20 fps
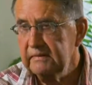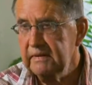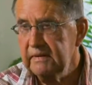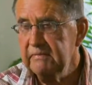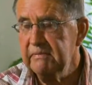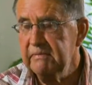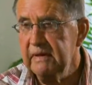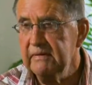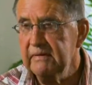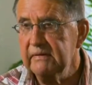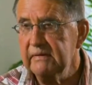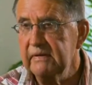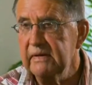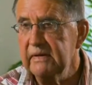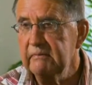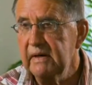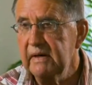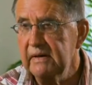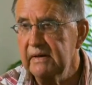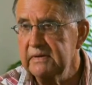We've both got
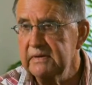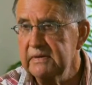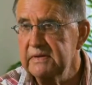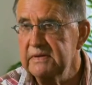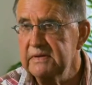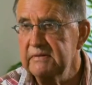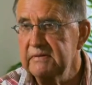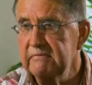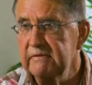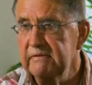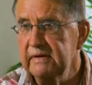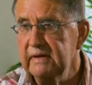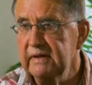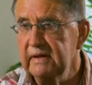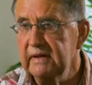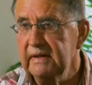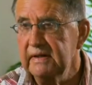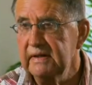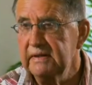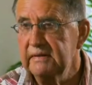emotions and
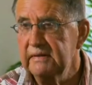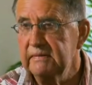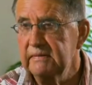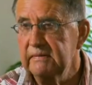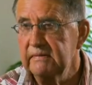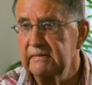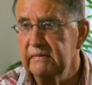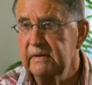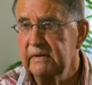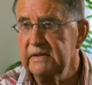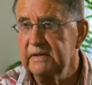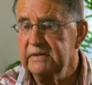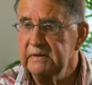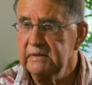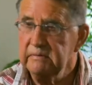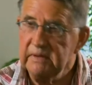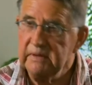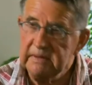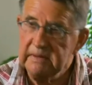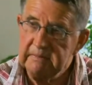feelings. Why
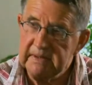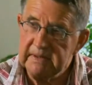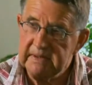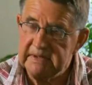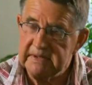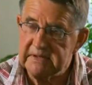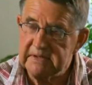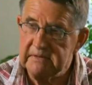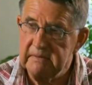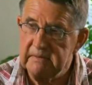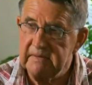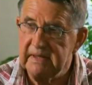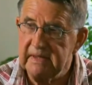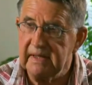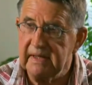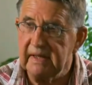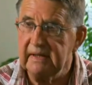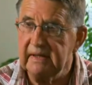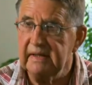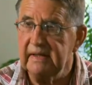should we be
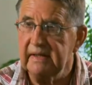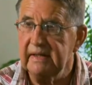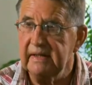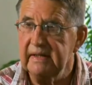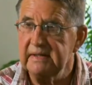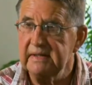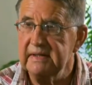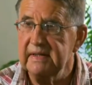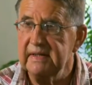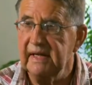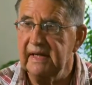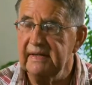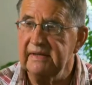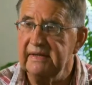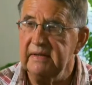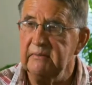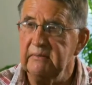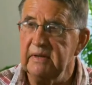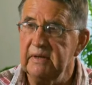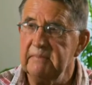discriminated against? And they
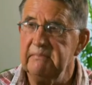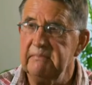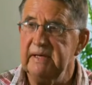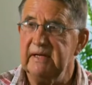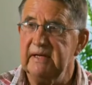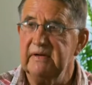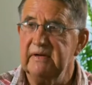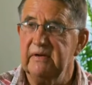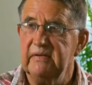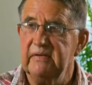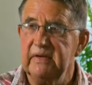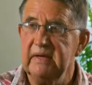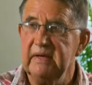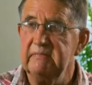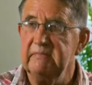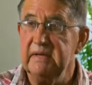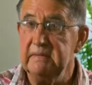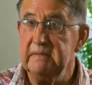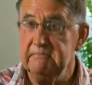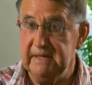think we're picking on
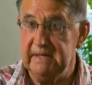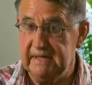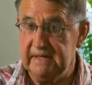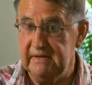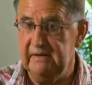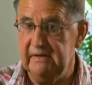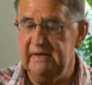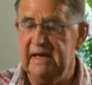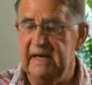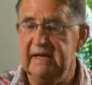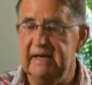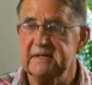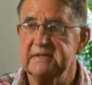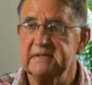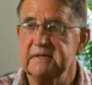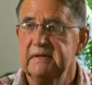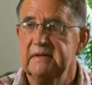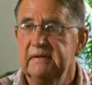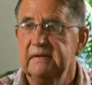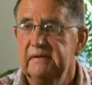them, they're picking on
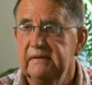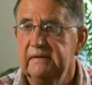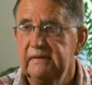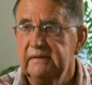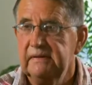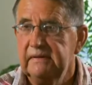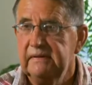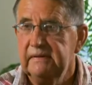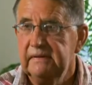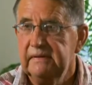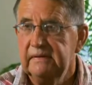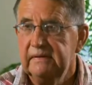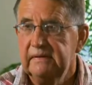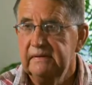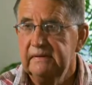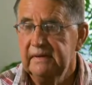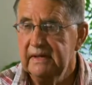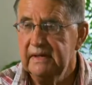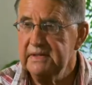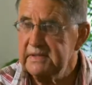us.
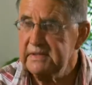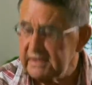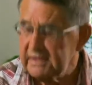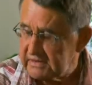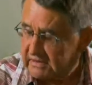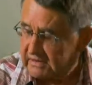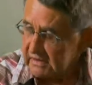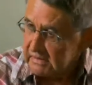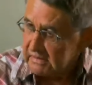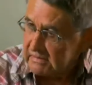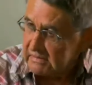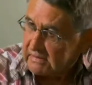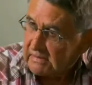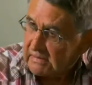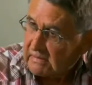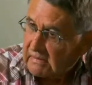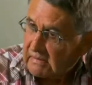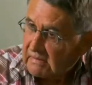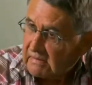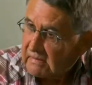That's the
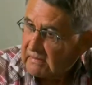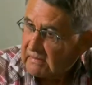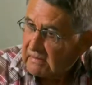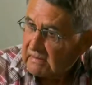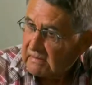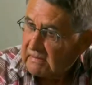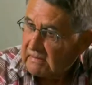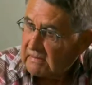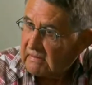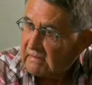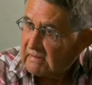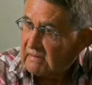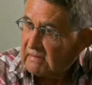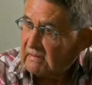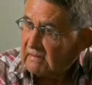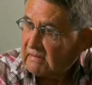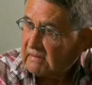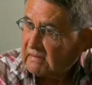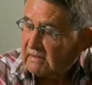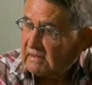truth.
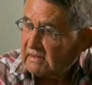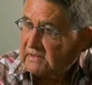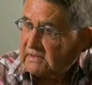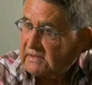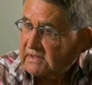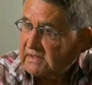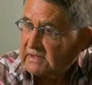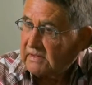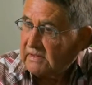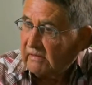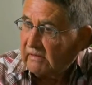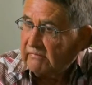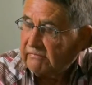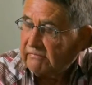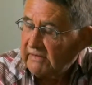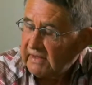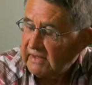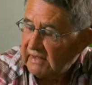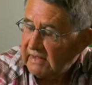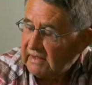It's just not
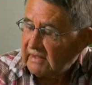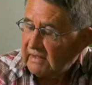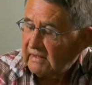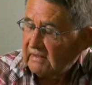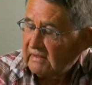fair.